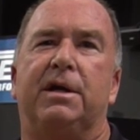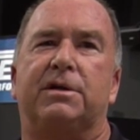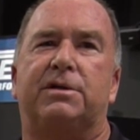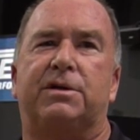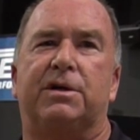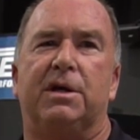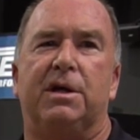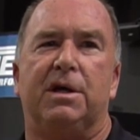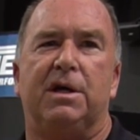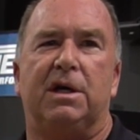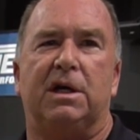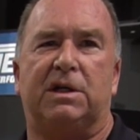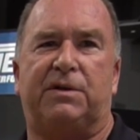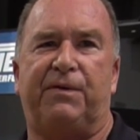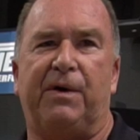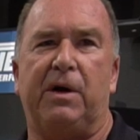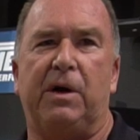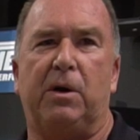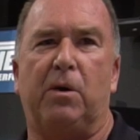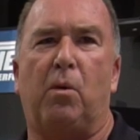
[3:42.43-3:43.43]
It's
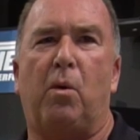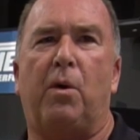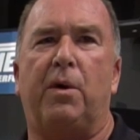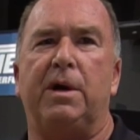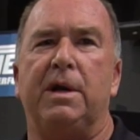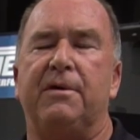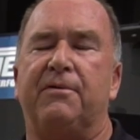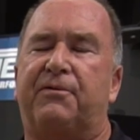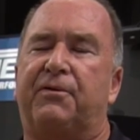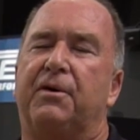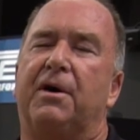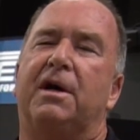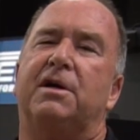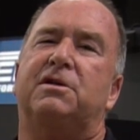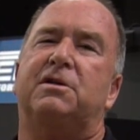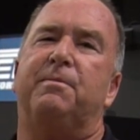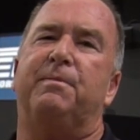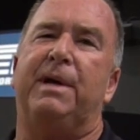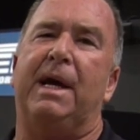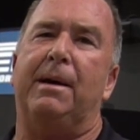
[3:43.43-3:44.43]
very rewarding for
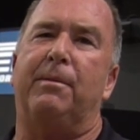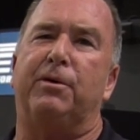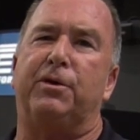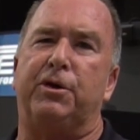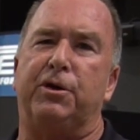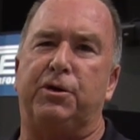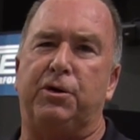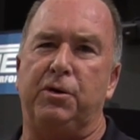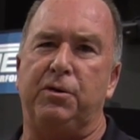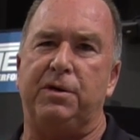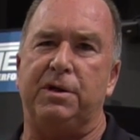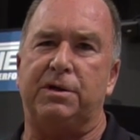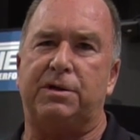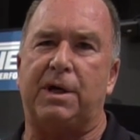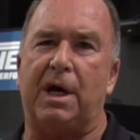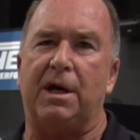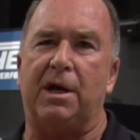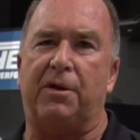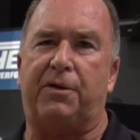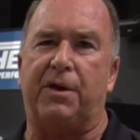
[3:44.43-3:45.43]
us to be able to do these
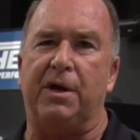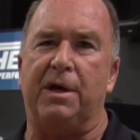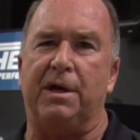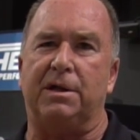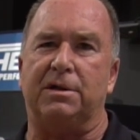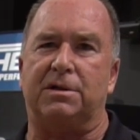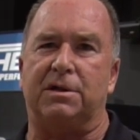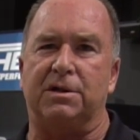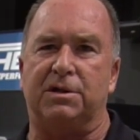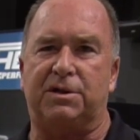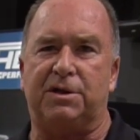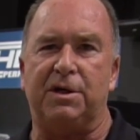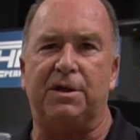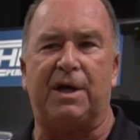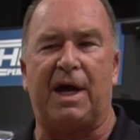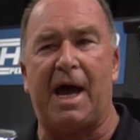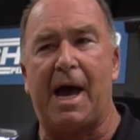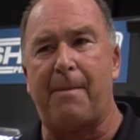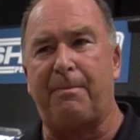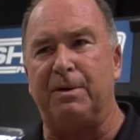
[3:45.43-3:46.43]
kind of things and see
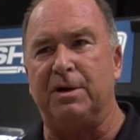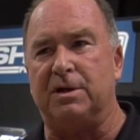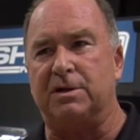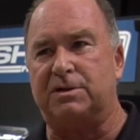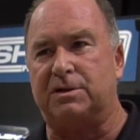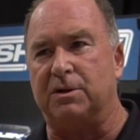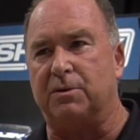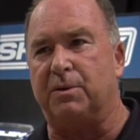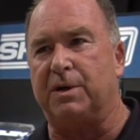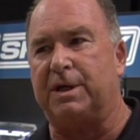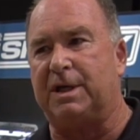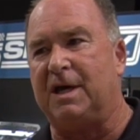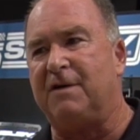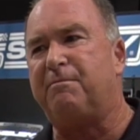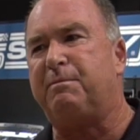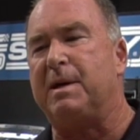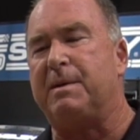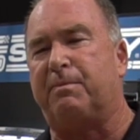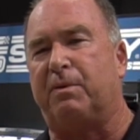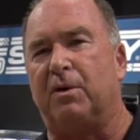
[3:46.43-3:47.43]
the happiness that we
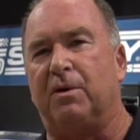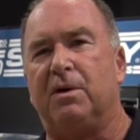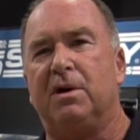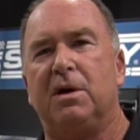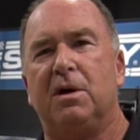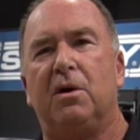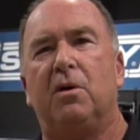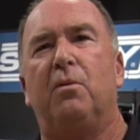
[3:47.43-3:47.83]
give people